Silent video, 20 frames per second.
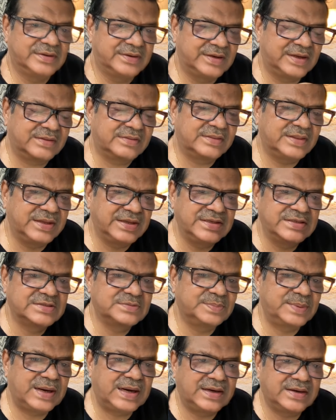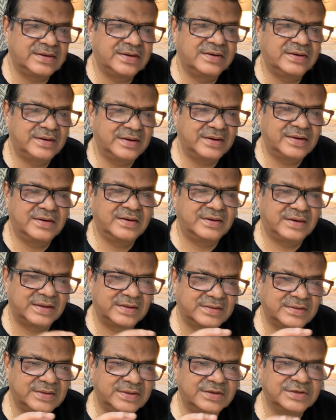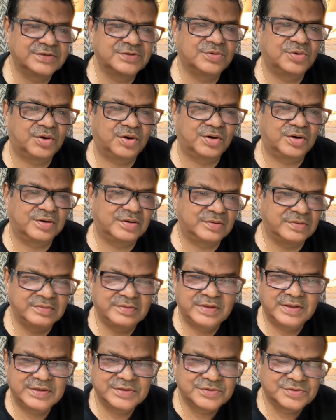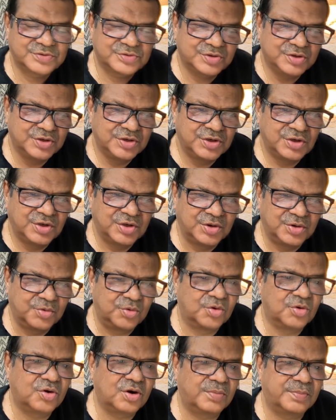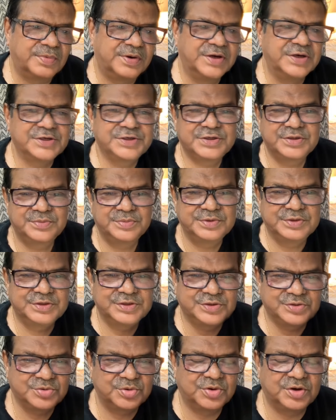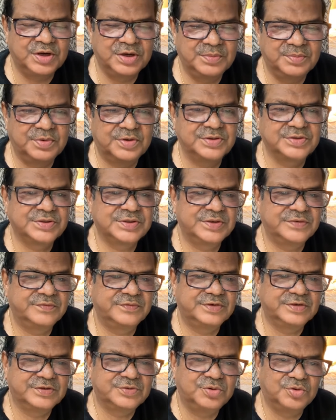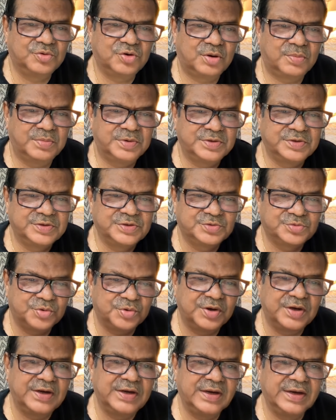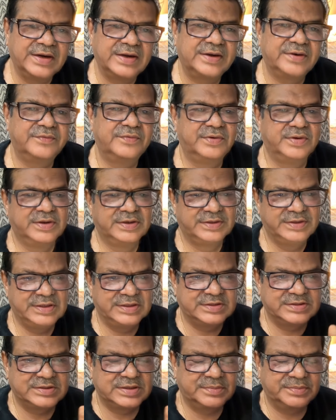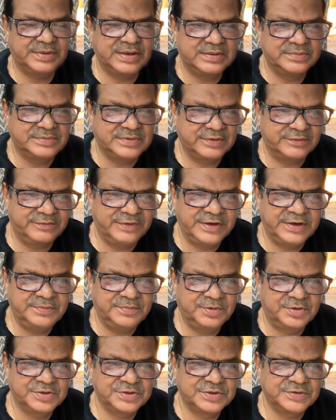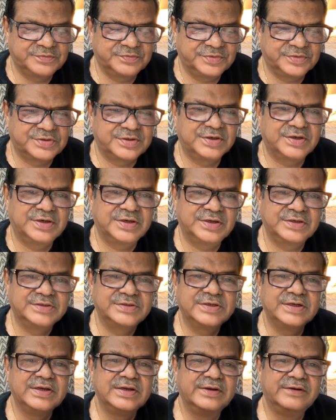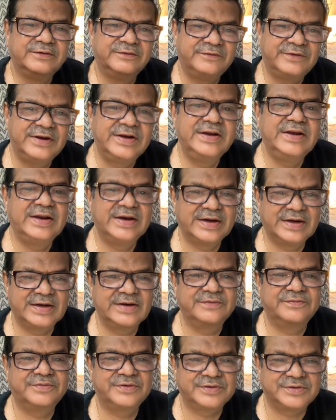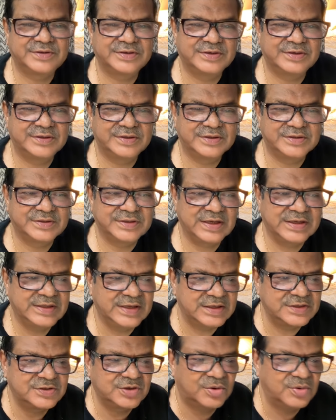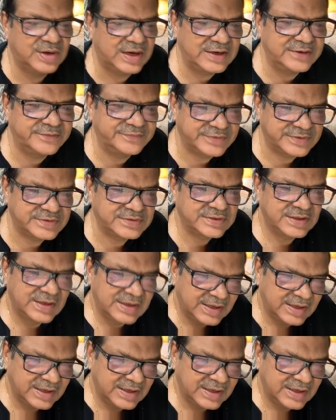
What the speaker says: Nothing is bad, nothing is wrong. There's no combination which is totally positive, there's no combination which is totally negative. Yes, sometimes they're very positive for certain things, very negative for certain things. And that's how life is.